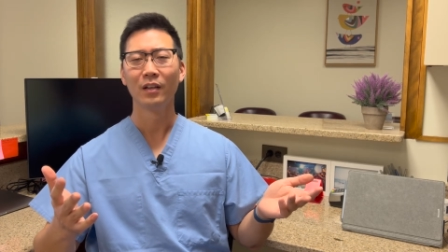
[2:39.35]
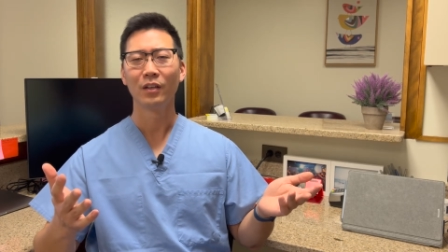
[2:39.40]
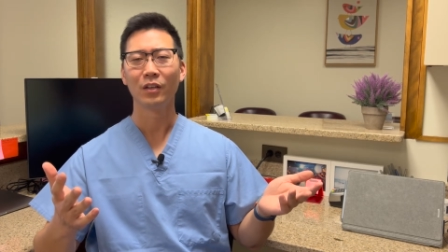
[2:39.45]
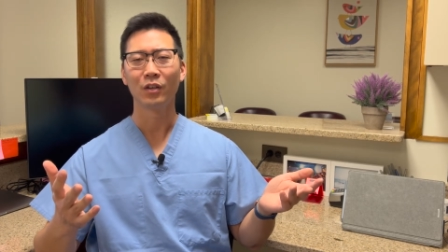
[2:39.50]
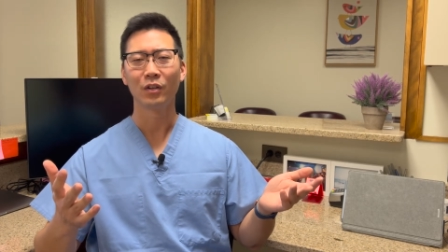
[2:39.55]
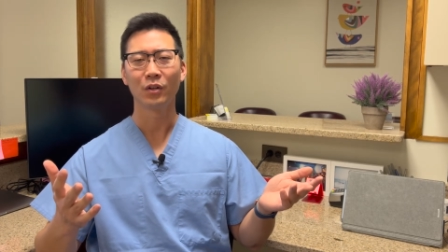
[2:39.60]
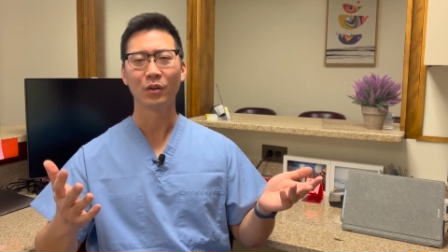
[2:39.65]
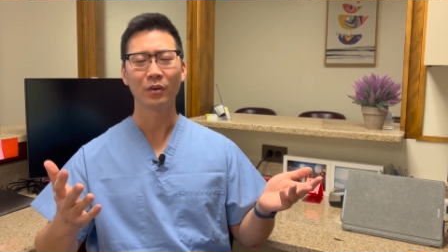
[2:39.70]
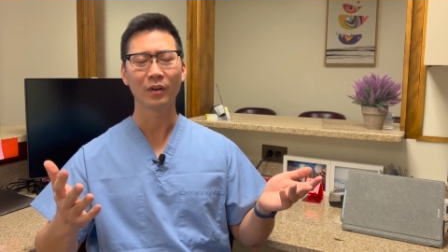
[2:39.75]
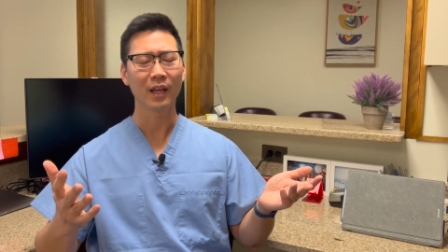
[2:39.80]

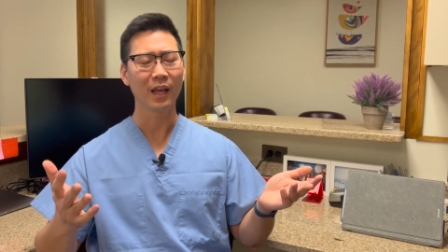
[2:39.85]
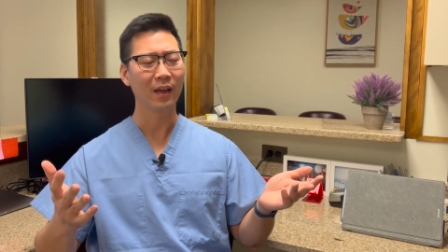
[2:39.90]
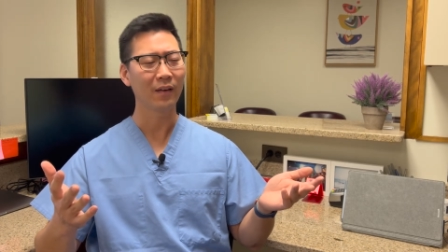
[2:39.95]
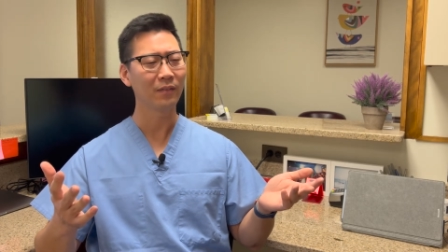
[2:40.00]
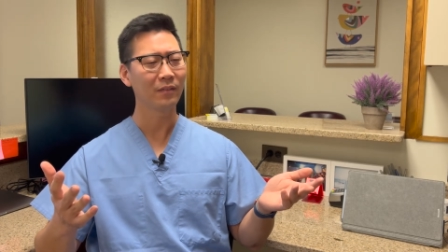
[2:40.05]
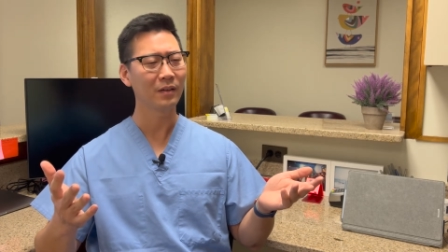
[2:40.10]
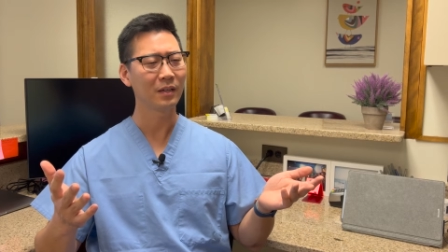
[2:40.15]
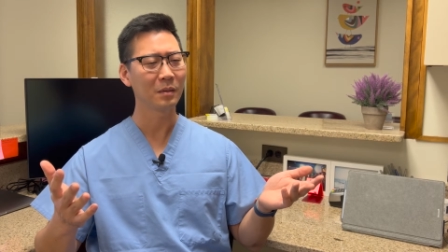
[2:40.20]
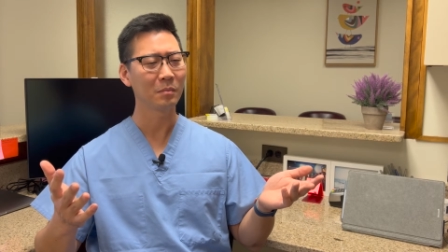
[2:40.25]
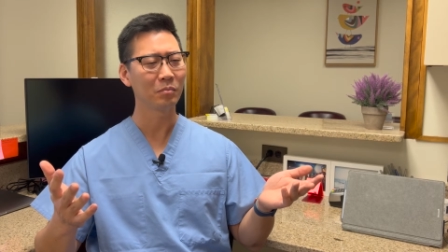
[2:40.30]
you don't have
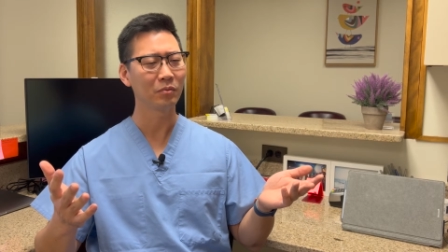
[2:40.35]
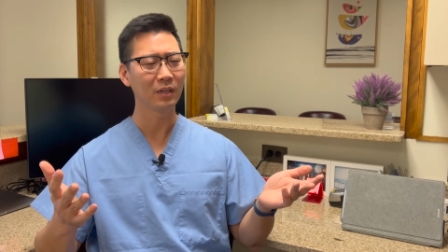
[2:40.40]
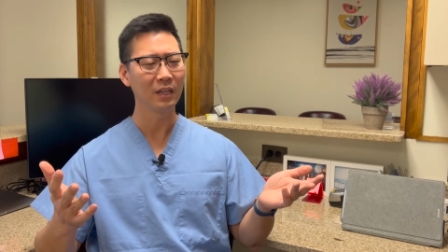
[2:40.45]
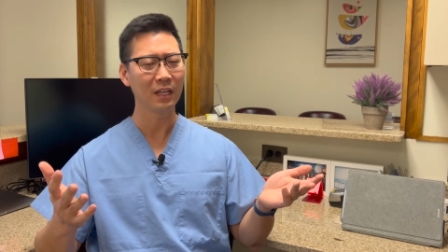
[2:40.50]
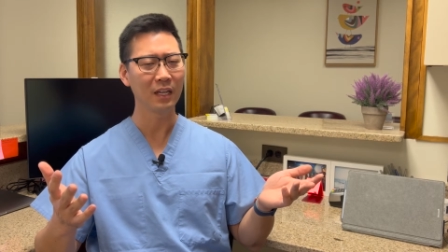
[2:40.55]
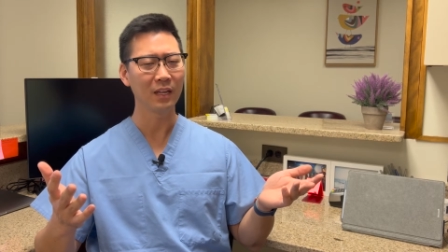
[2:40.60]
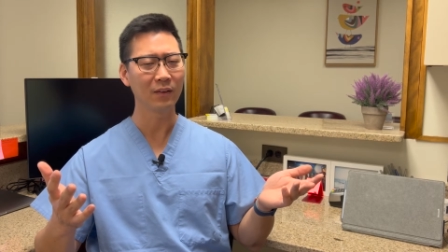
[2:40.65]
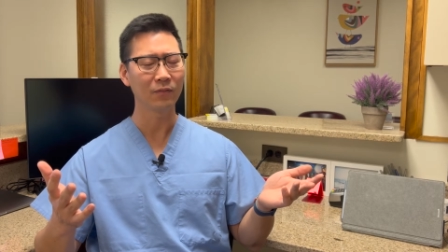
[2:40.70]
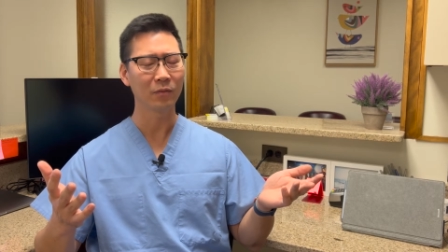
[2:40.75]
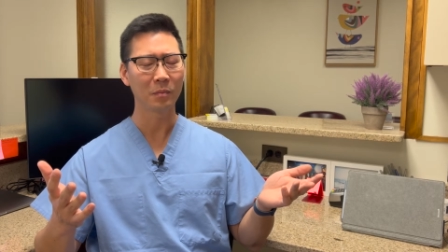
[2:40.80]
any
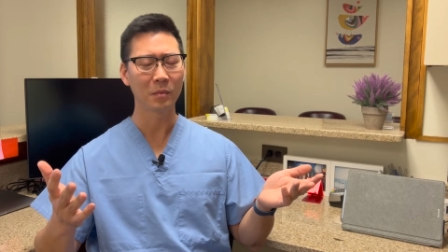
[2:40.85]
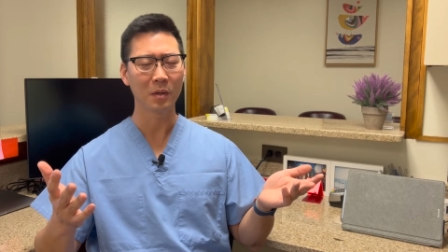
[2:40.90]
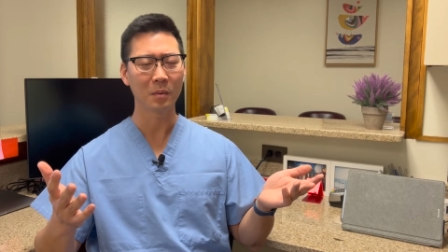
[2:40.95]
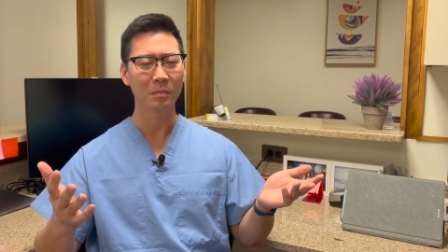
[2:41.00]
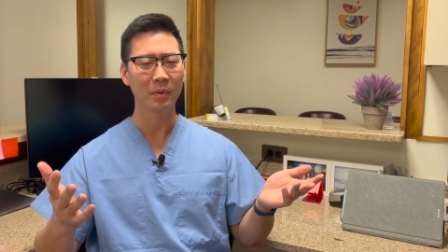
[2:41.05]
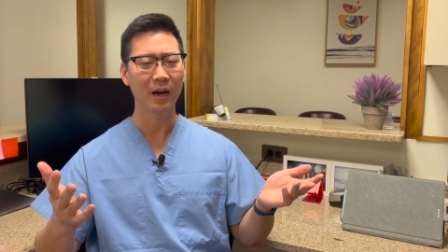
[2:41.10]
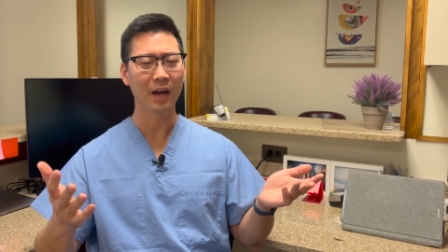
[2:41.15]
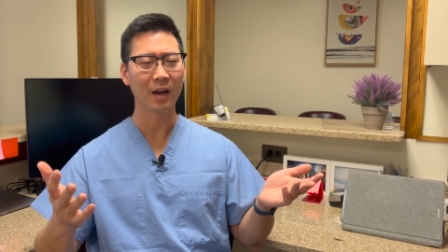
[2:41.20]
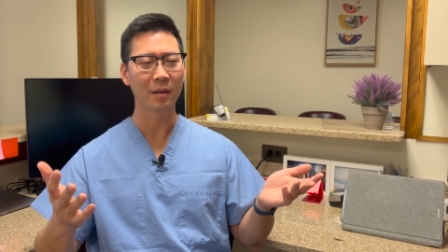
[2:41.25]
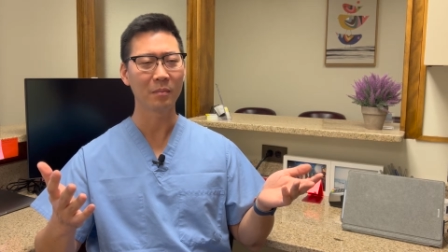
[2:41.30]
bleeding from your
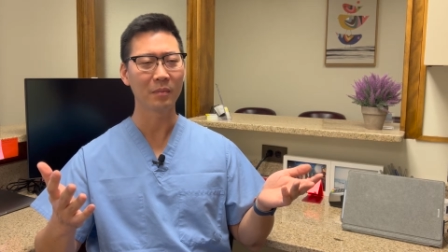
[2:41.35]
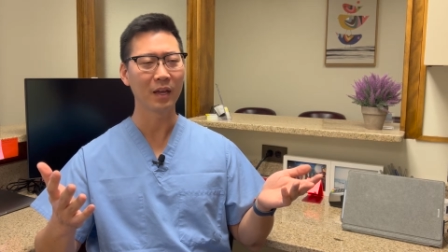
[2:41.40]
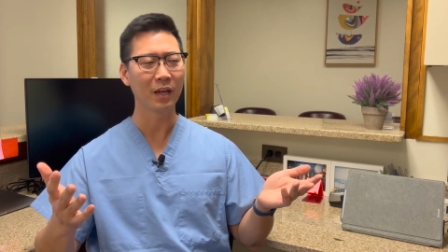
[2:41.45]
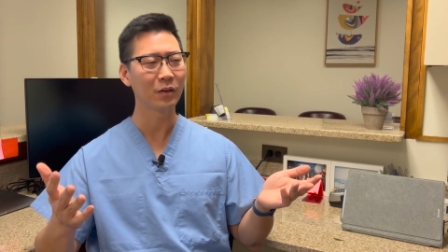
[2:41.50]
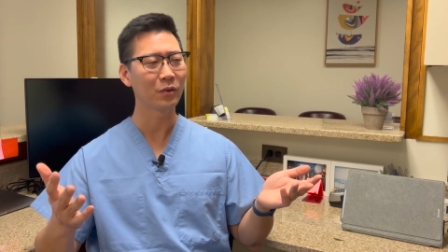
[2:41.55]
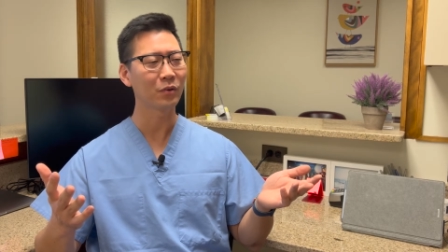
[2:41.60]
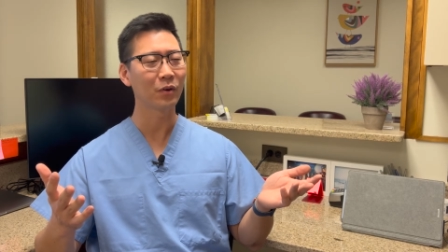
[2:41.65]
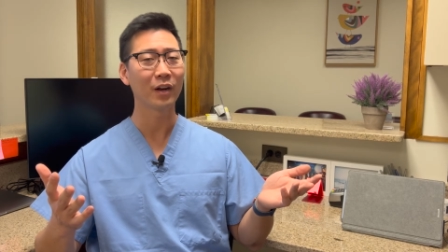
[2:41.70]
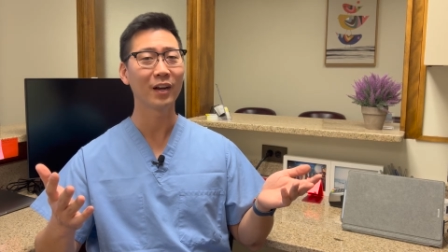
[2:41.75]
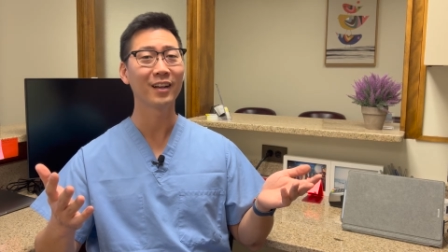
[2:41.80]
bottom
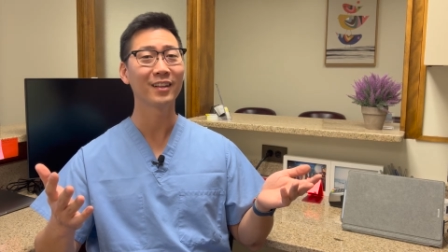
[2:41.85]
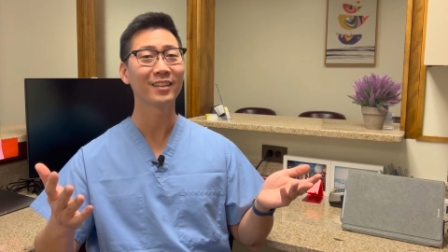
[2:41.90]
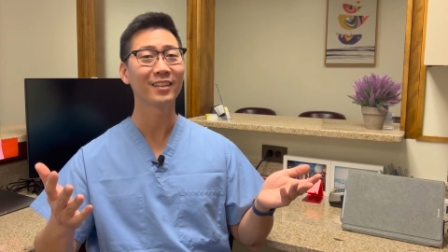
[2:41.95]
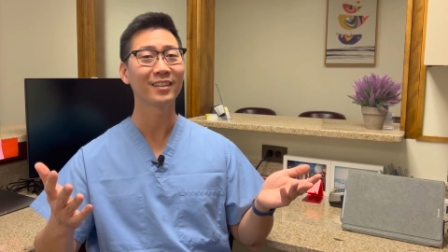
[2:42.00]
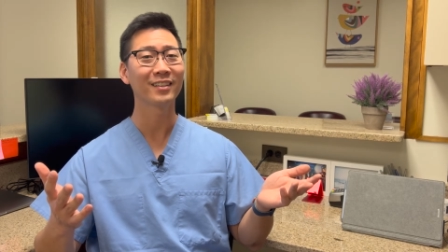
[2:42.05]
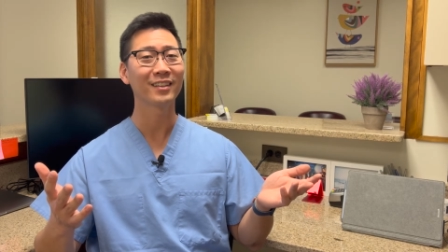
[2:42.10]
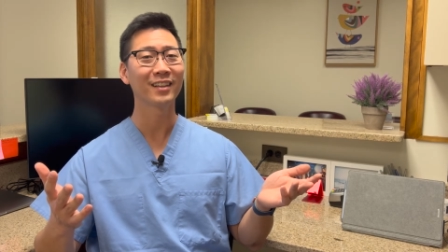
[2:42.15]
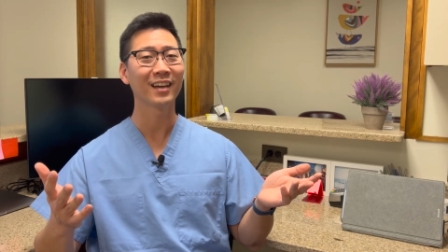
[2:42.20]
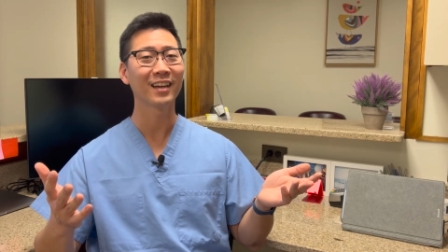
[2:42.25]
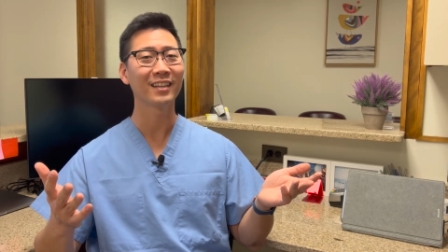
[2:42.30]
end or
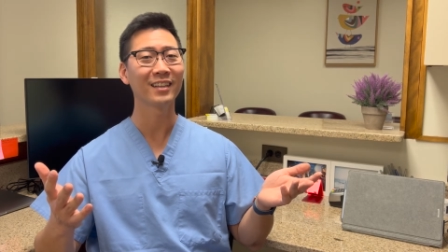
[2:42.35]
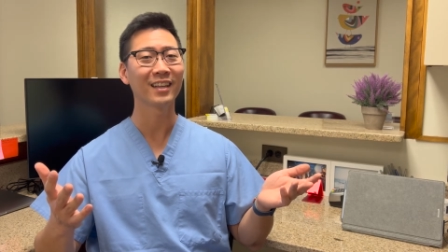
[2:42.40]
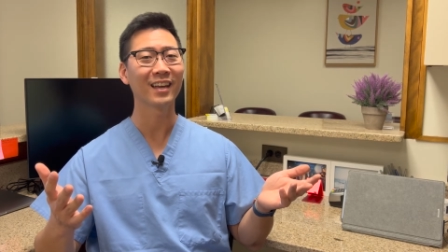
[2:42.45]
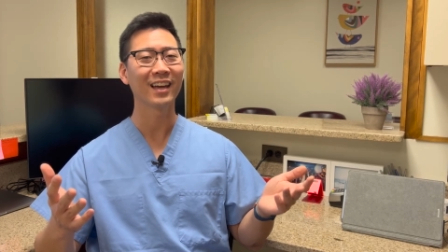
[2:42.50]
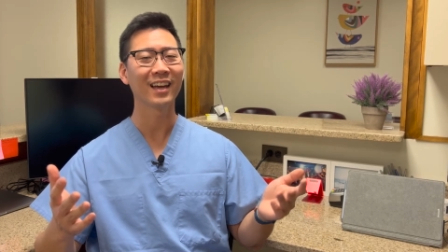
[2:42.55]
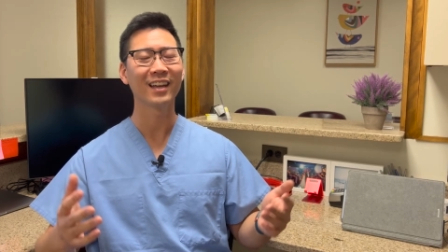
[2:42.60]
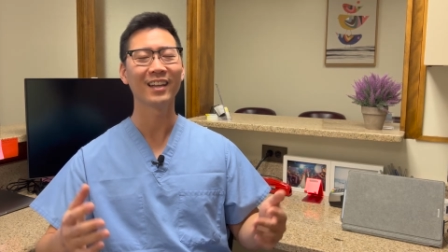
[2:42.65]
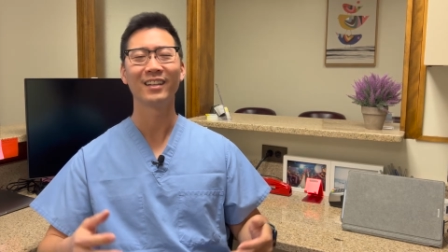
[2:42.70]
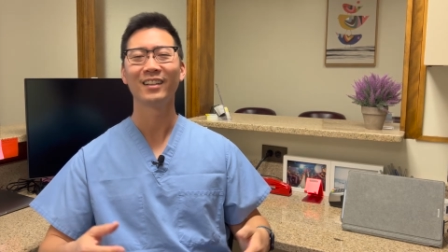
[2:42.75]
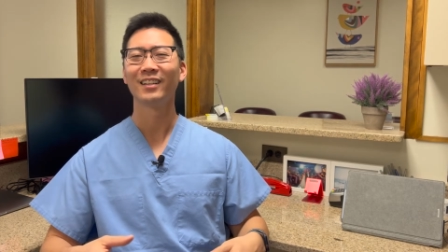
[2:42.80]
anything like
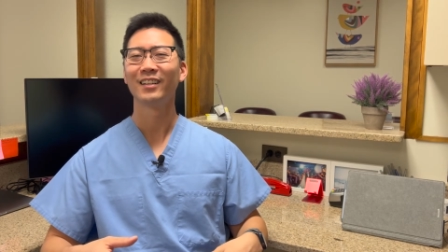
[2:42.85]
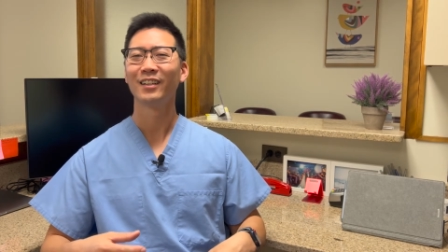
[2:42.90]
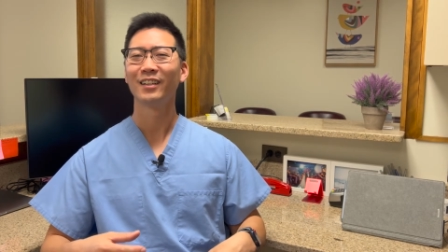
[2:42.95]
that.